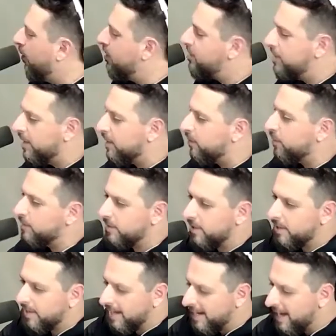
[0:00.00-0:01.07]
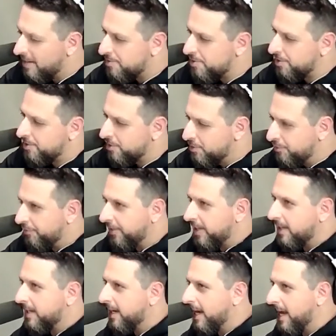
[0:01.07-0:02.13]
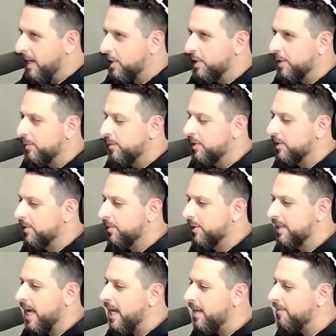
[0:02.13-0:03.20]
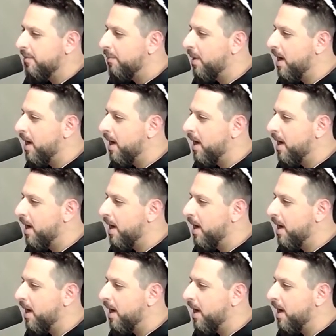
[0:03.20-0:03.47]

Was there was there a connection? Could you feel a connection? Was was that even